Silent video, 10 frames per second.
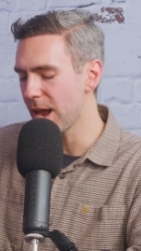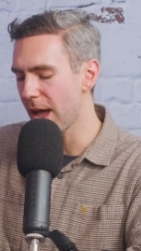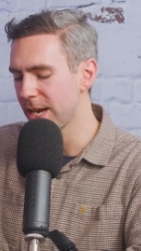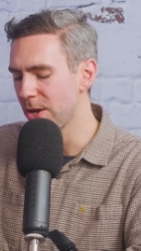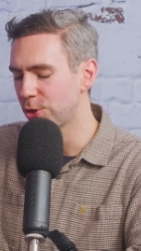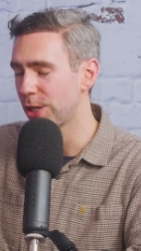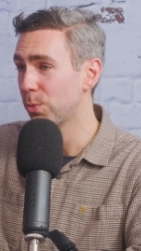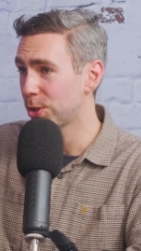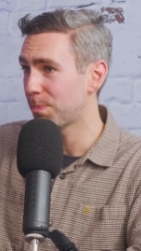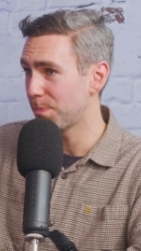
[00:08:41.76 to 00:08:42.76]
know, I know she
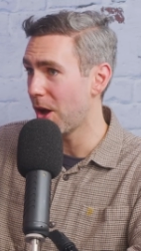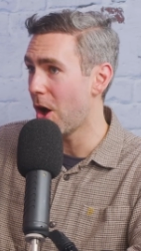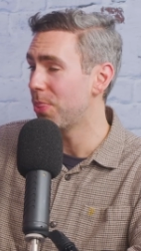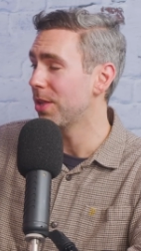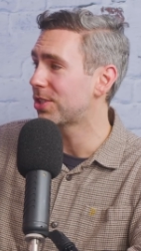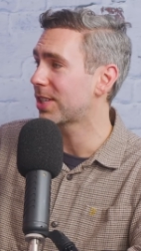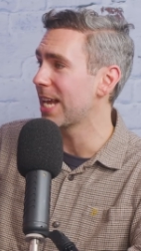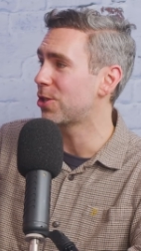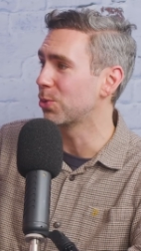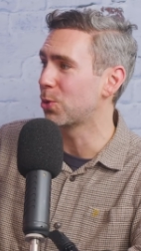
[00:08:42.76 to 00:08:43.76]
was on the
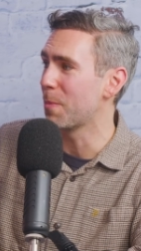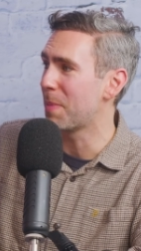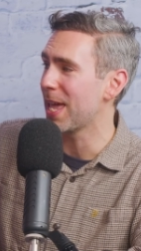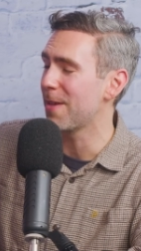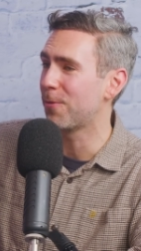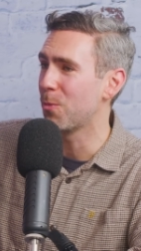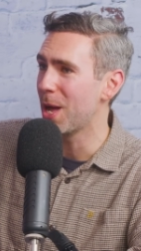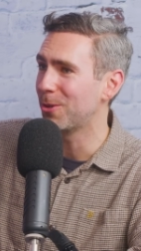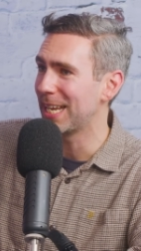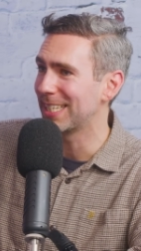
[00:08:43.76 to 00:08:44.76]
schedule to appear for World